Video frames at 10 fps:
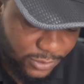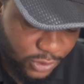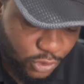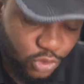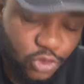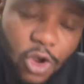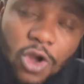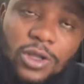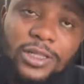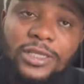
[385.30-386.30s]

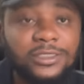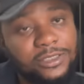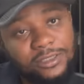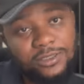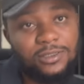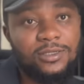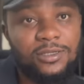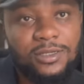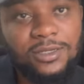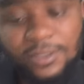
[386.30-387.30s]
Strong lesson.
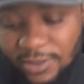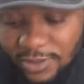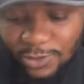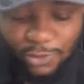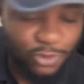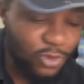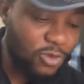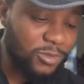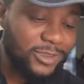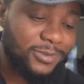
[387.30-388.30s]
You no
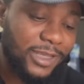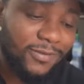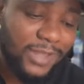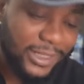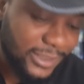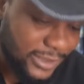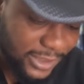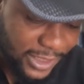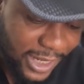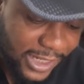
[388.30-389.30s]
go misbehave like this
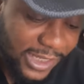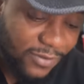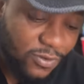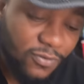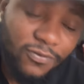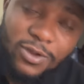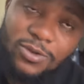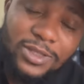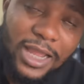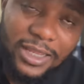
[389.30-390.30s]
again. And if you
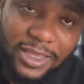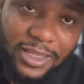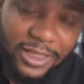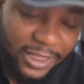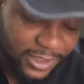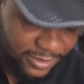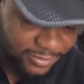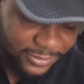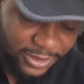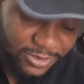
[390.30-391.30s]
follow that girl,
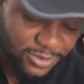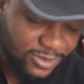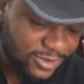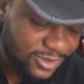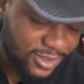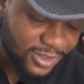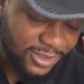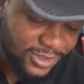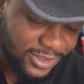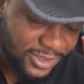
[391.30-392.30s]
oh
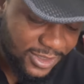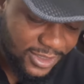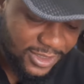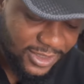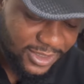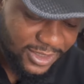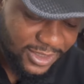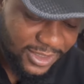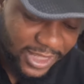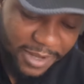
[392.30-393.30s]
God,
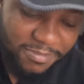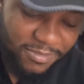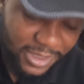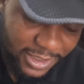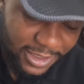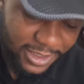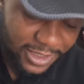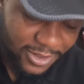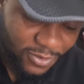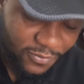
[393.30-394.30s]
now me
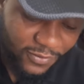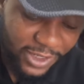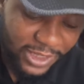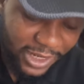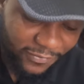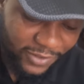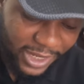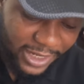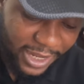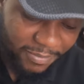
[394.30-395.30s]
go fair laugh
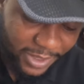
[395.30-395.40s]
that guy